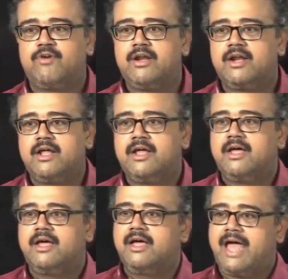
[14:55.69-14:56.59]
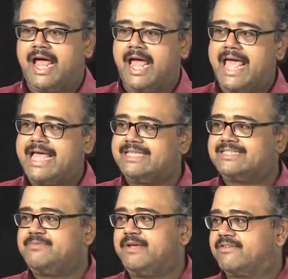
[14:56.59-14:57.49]
for
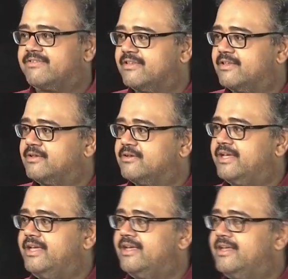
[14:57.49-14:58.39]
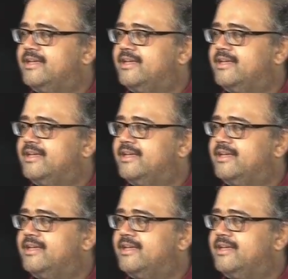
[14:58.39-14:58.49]
estimates, okay.